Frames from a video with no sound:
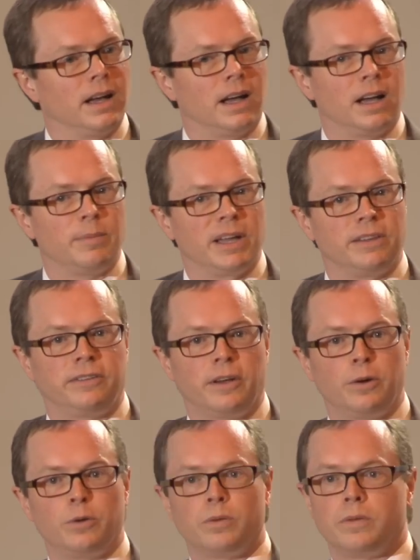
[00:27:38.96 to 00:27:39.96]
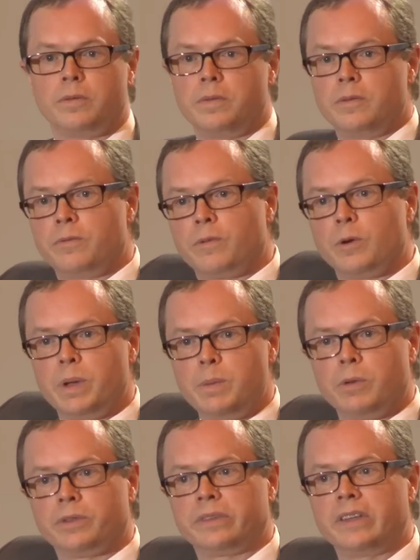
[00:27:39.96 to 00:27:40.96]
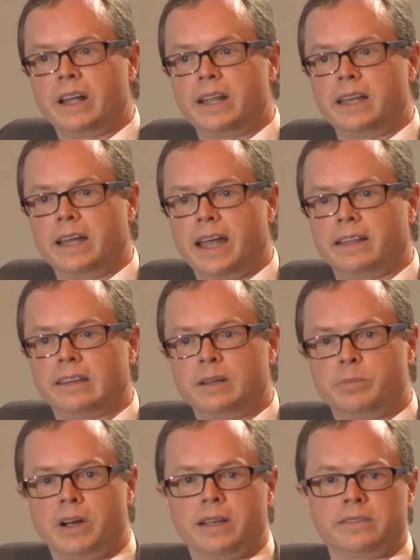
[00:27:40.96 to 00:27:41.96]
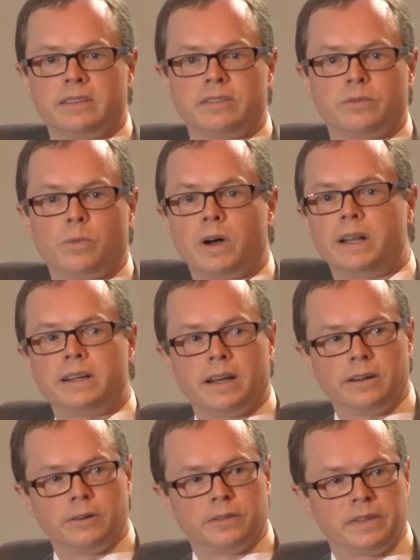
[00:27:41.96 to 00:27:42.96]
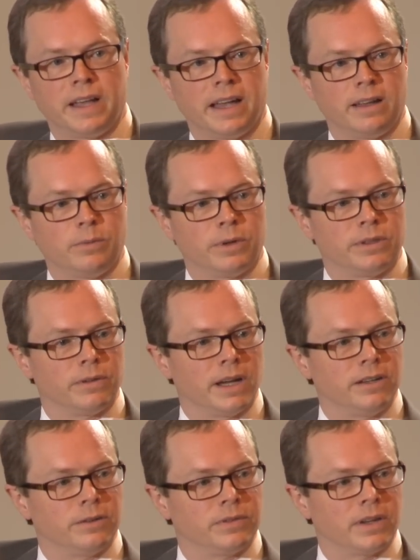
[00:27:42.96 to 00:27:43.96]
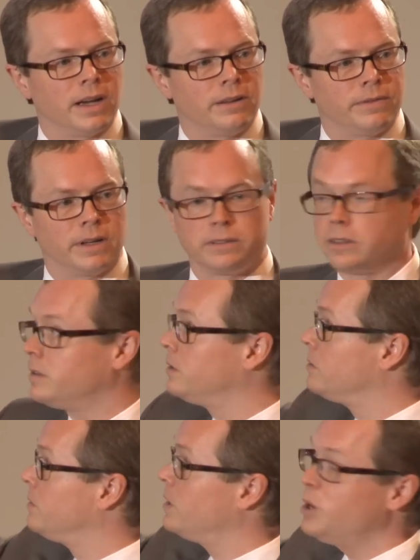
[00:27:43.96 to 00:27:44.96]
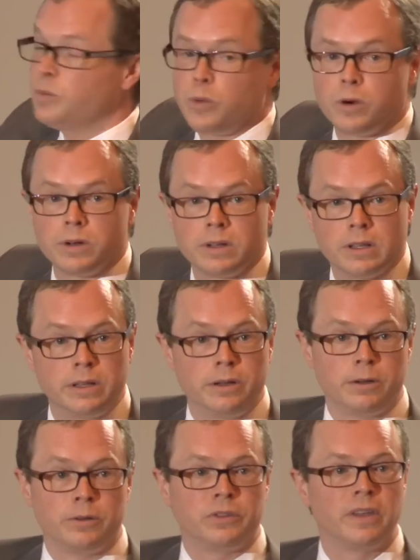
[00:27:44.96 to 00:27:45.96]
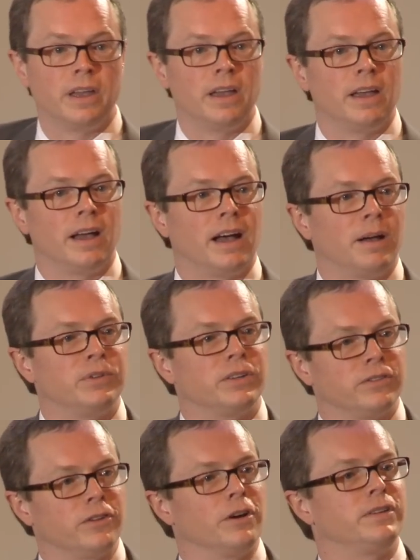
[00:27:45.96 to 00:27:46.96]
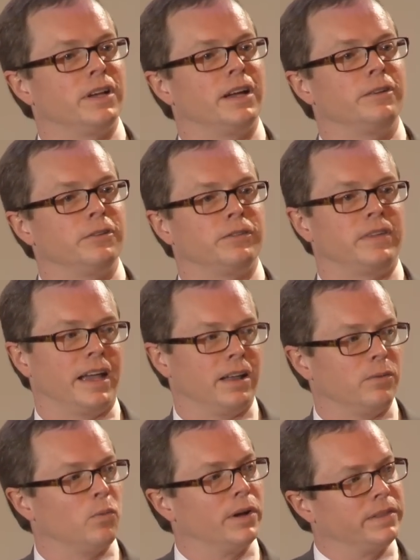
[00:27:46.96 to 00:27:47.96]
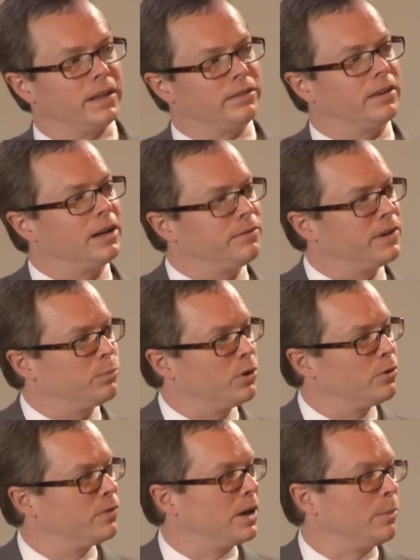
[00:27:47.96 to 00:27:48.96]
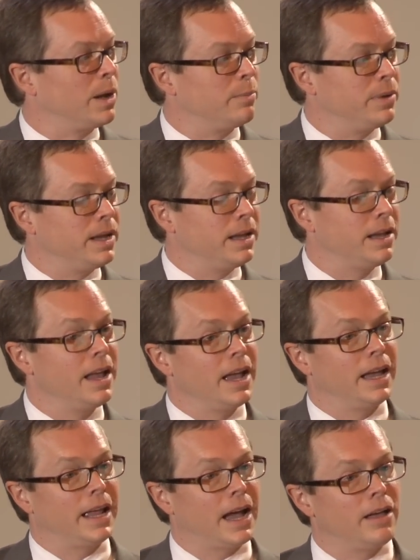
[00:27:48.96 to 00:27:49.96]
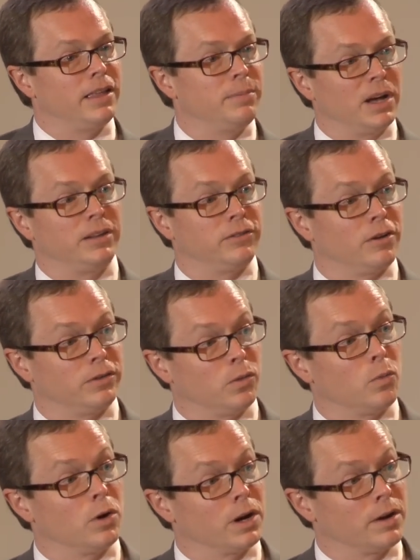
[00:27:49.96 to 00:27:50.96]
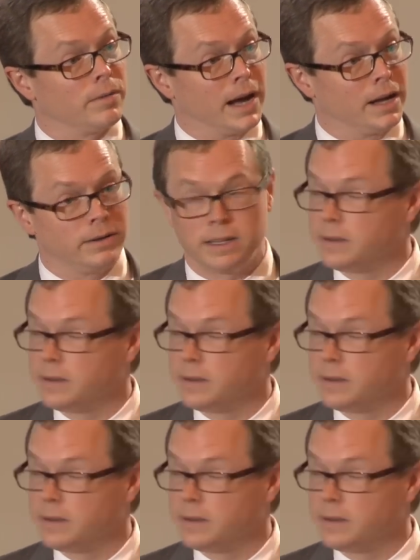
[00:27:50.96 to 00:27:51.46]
And so for people studying antidepressants, wanting to understand what the range of side effects are, these are very important clues to start to understand what that side effect profile might be and how they might start to work around